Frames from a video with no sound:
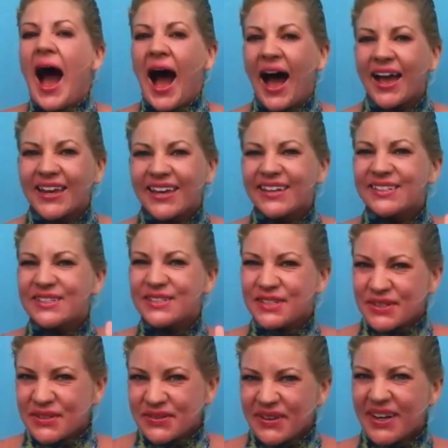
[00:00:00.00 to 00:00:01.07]
I can
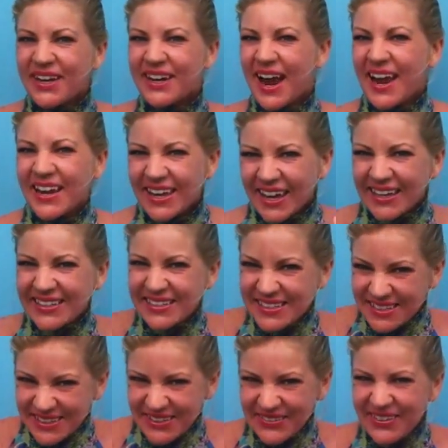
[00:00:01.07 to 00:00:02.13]
do it, I can
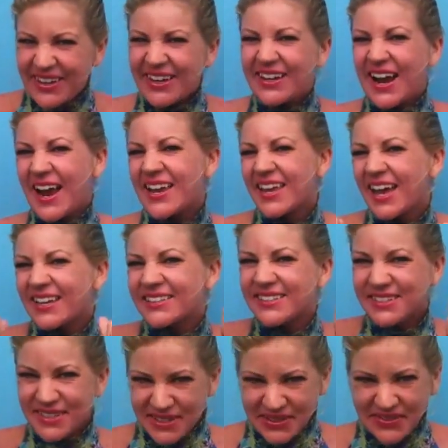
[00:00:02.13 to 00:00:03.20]
do it, I can
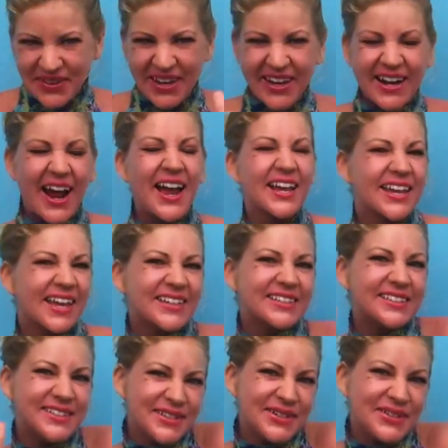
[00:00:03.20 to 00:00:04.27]
do it, I can
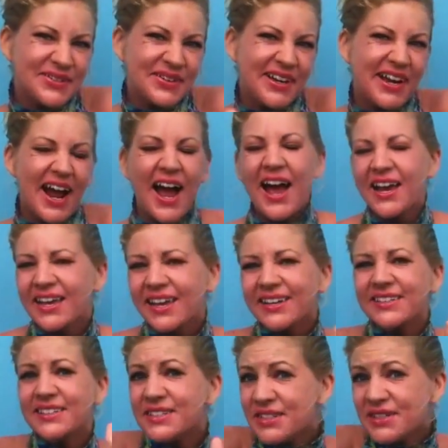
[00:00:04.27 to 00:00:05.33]
do it, I
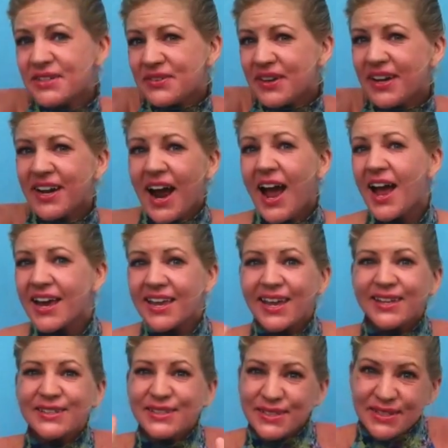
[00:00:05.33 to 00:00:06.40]
can do it, I
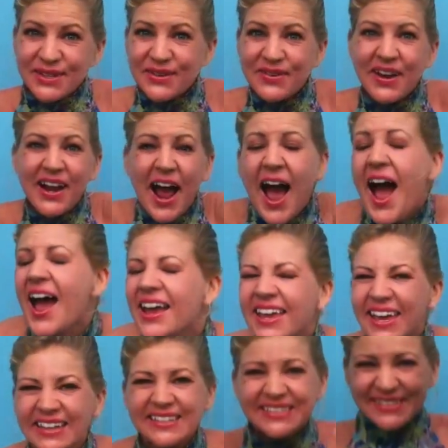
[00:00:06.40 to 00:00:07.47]
can do it, I
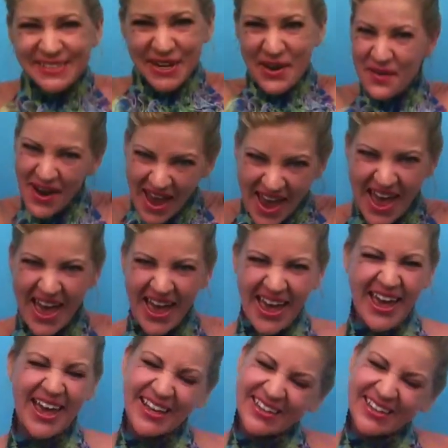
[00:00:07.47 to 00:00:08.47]
can do it